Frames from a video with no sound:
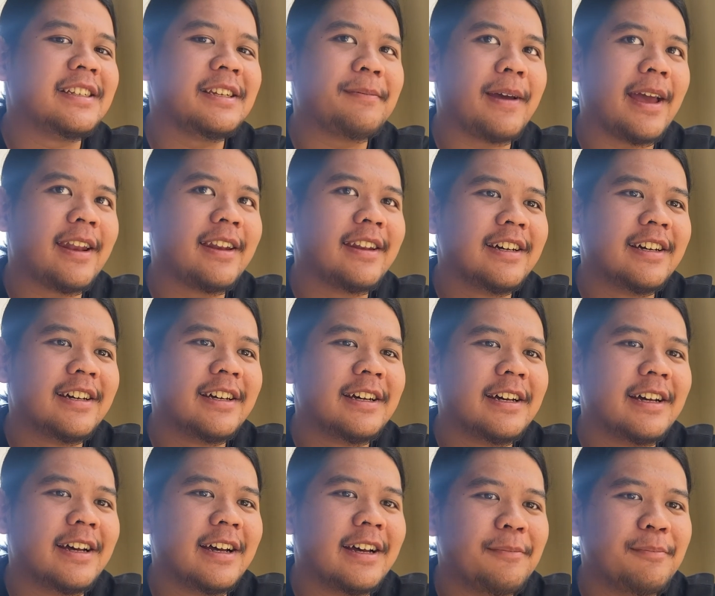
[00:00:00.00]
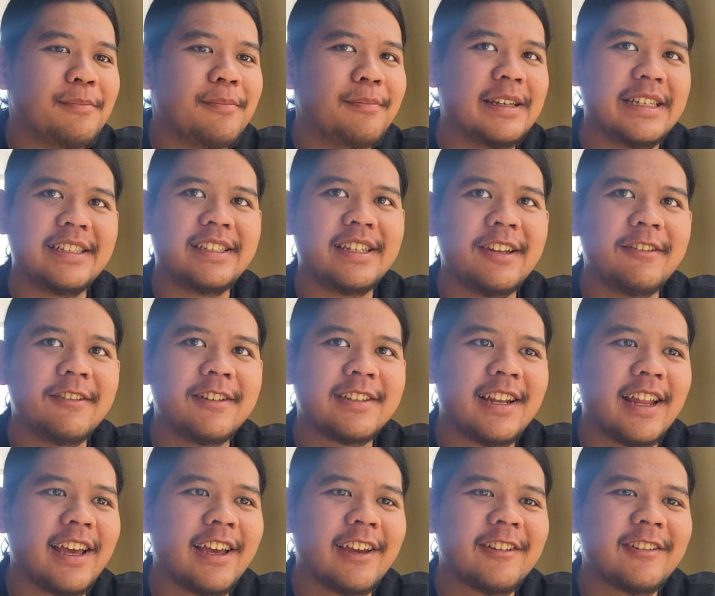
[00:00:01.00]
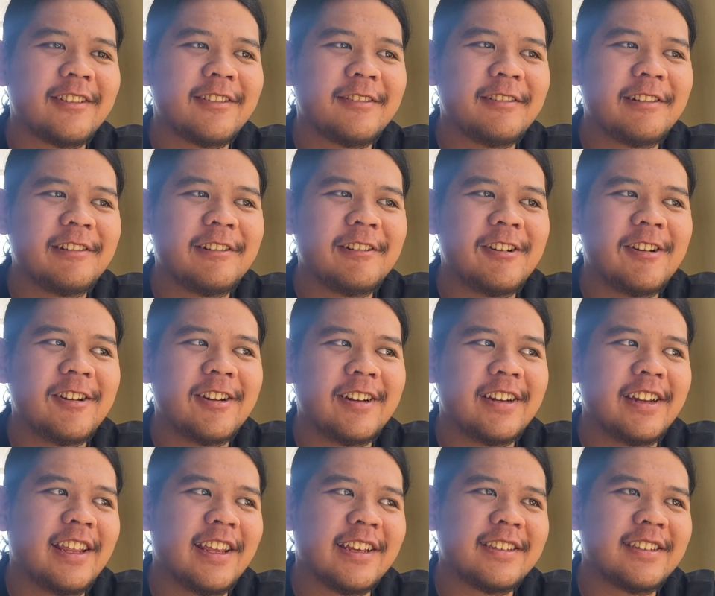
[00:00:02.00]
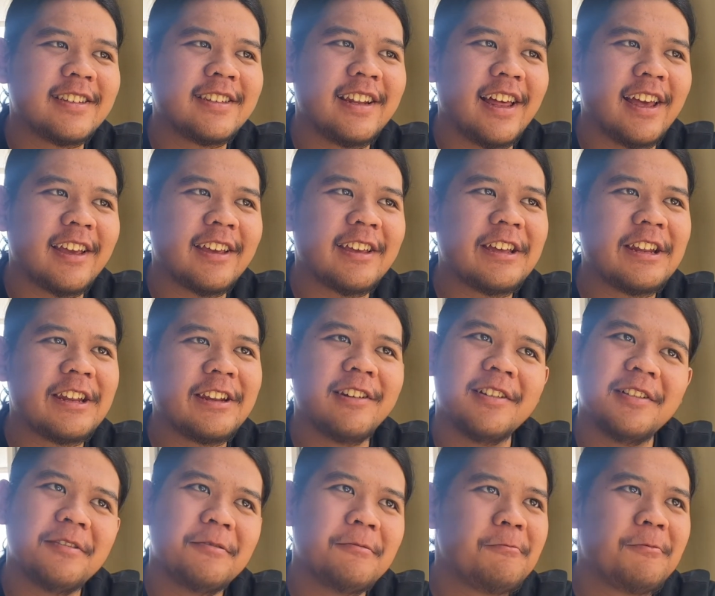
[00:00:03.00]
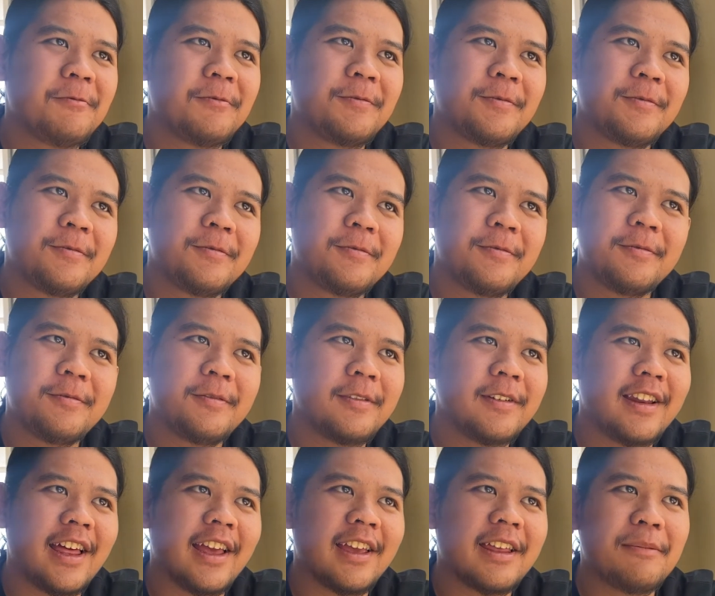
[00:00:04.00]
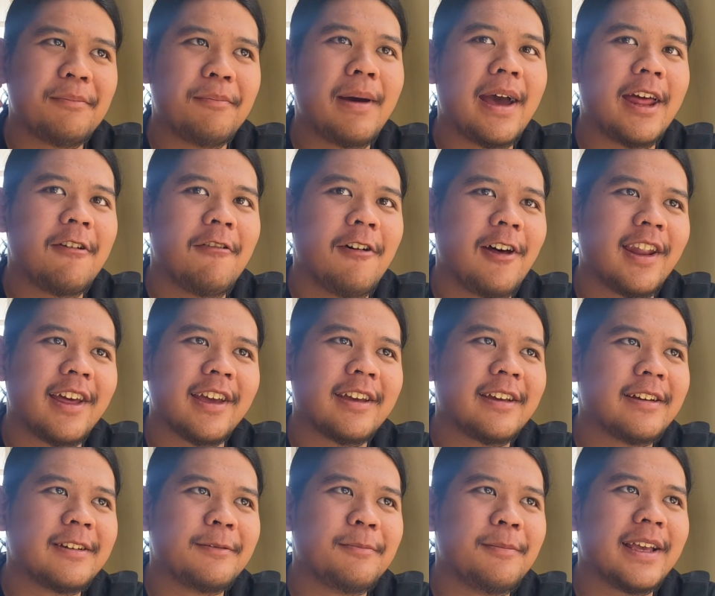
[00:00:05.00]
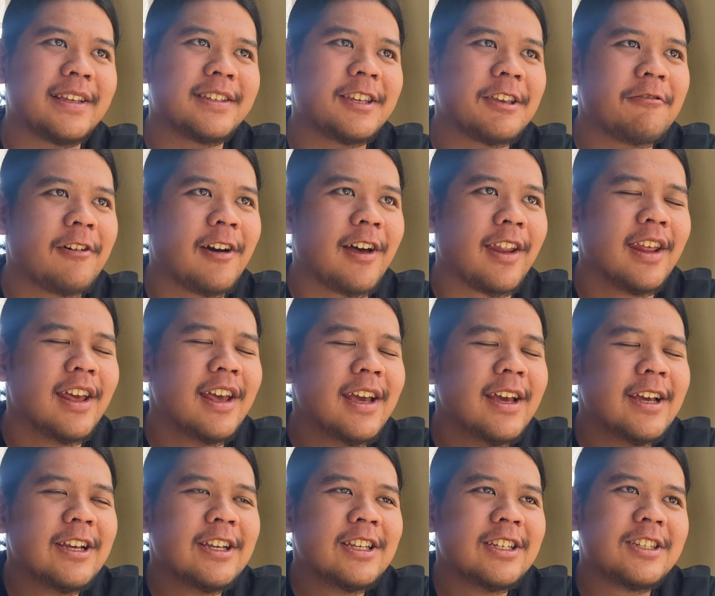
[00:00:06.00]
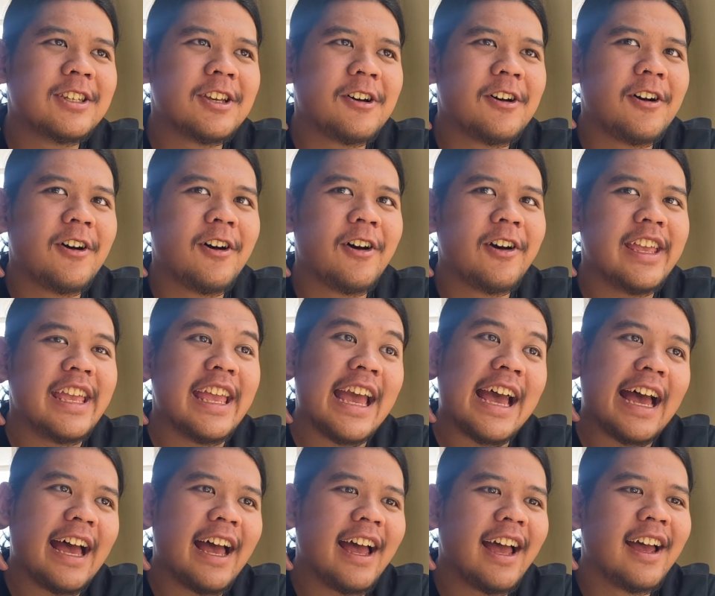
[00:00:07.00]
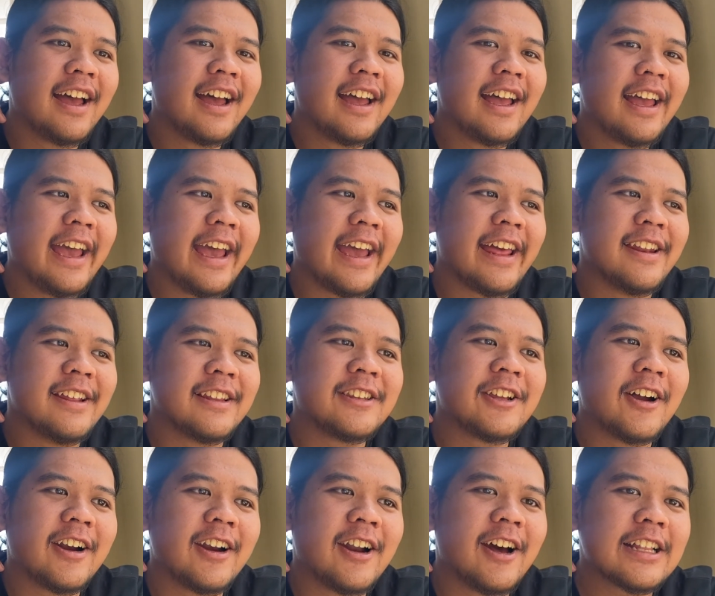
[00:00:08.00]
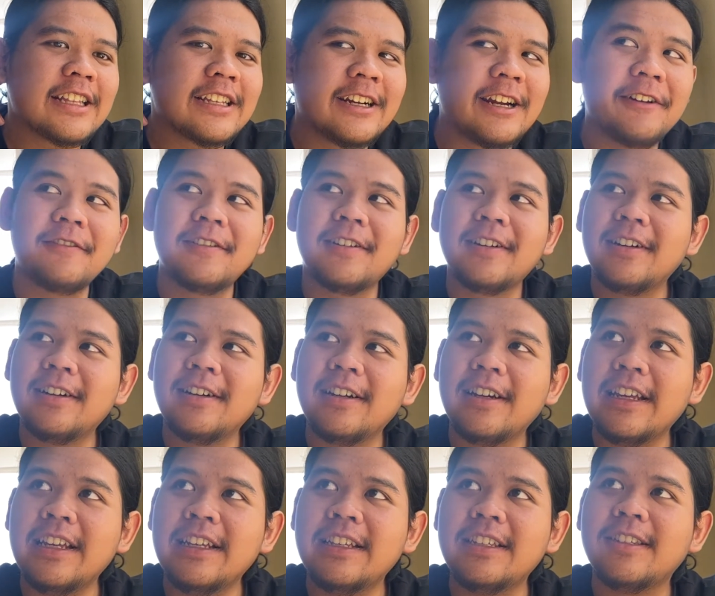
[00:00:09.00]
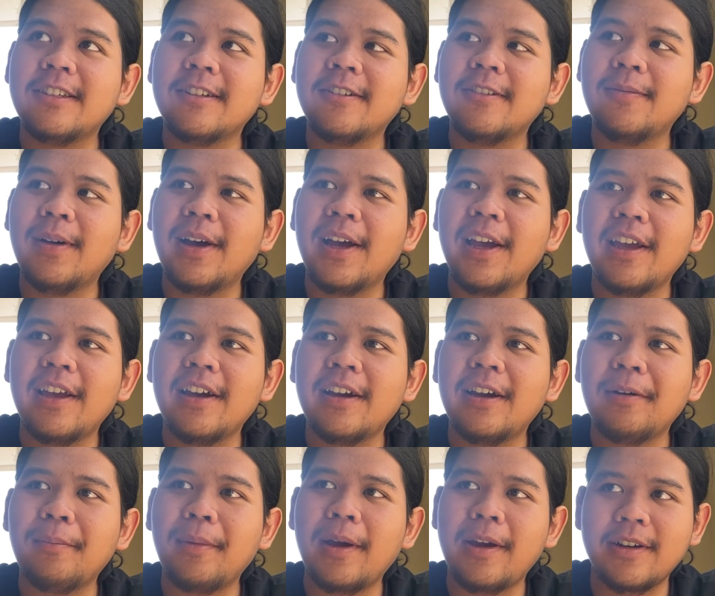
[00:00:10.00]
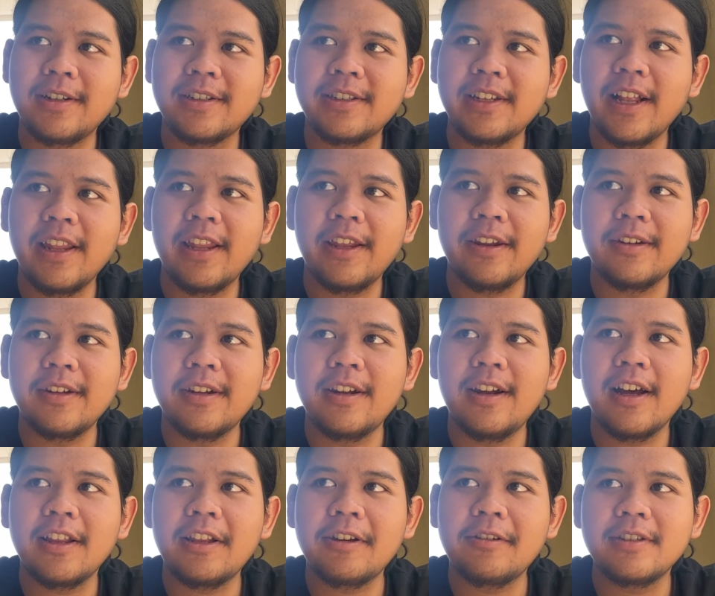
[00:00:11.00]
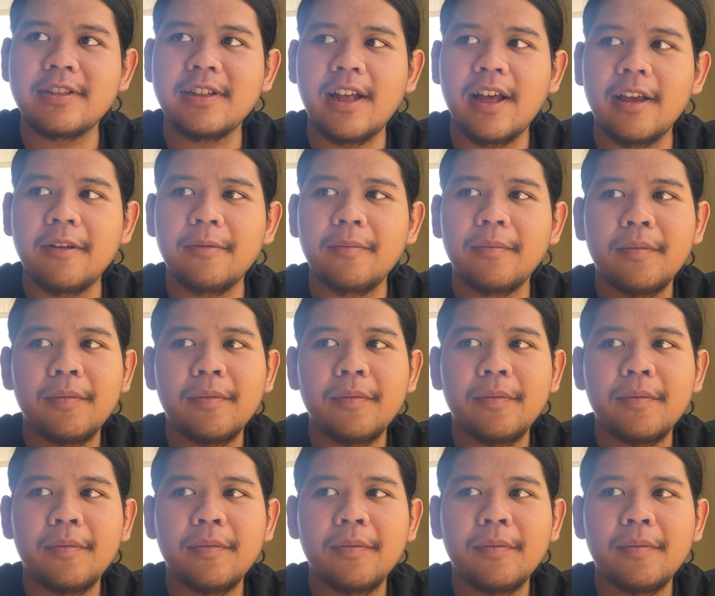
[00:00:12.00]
cheap, and the machine was like, just like the bad one, like a basic one. So yeah, and the doctor, after he saw my result, and the doctor was like,